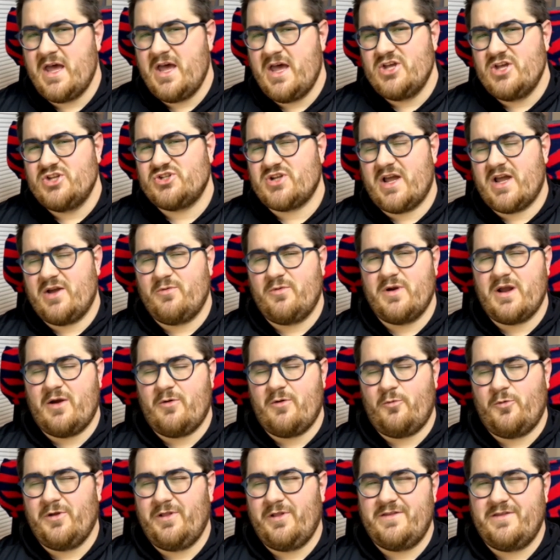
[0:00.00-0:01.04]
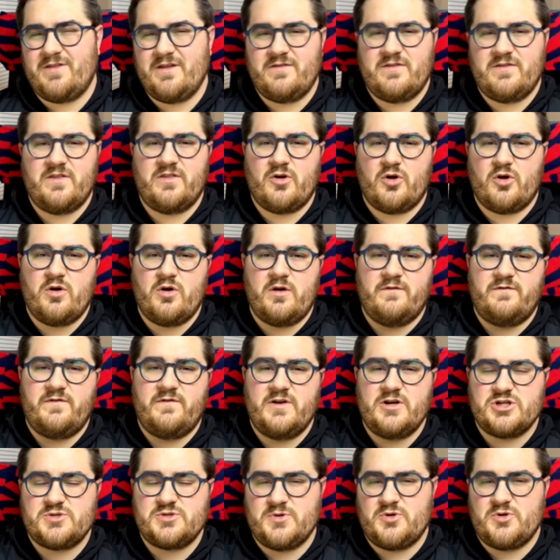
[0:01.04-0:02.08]
so I really think that they're going to
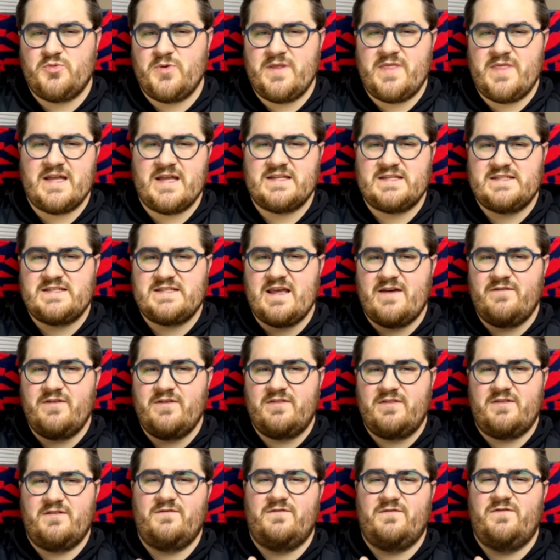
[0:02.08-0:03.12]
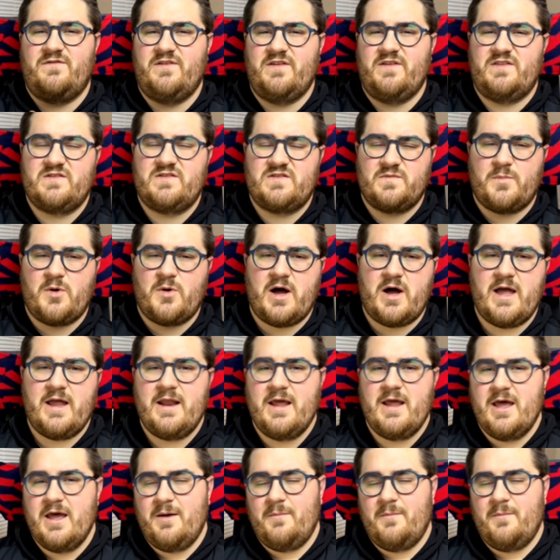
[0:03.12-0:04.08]
finish between that 7th and 5th spot.